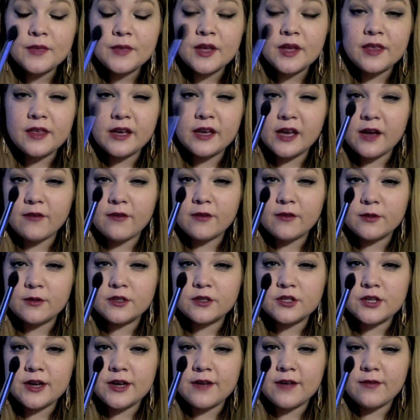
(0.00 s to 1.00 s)
I think
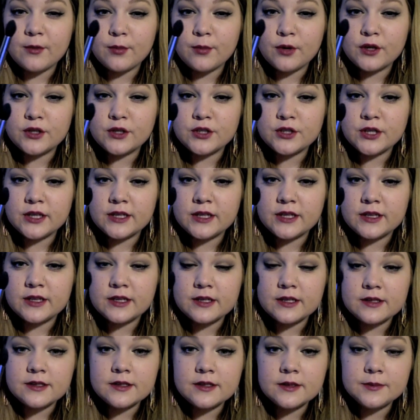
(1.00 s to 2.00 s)
everyone should have a brush like
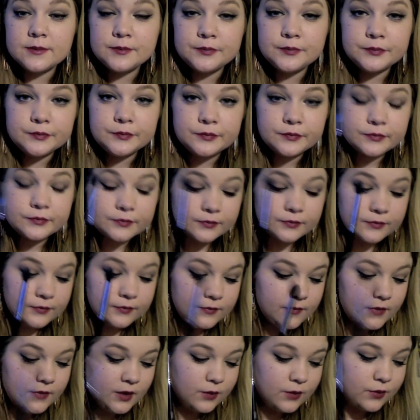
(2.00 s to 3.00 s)
this.
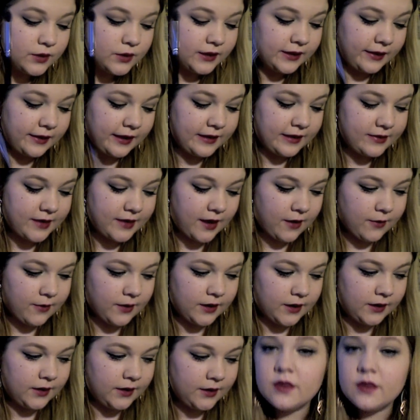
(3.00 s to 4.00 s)
I really like that
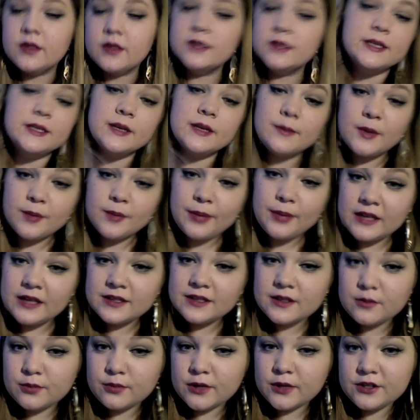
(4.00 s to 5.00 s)
one. The Sigma
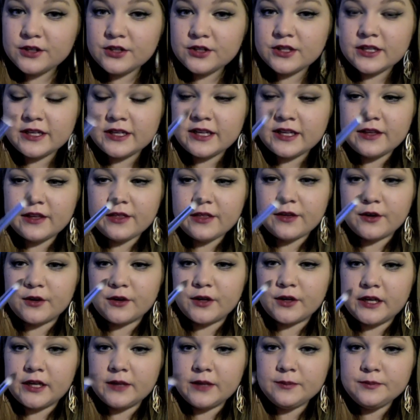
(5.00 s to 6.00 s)
pencil brush, the
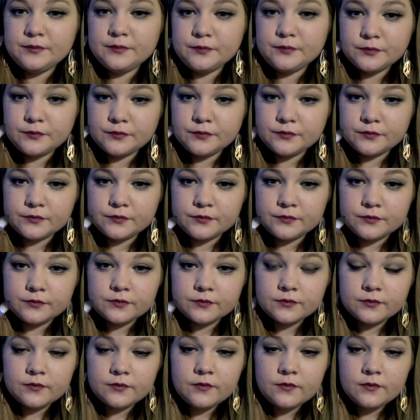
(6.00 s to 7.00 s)
E30,
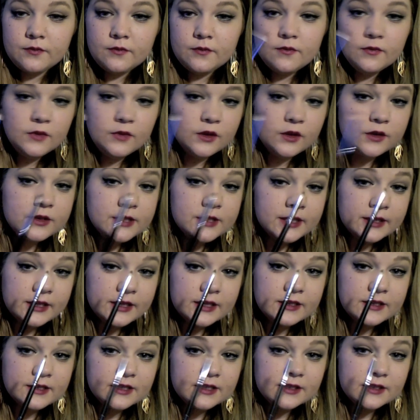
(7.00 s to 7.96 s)
looks like this.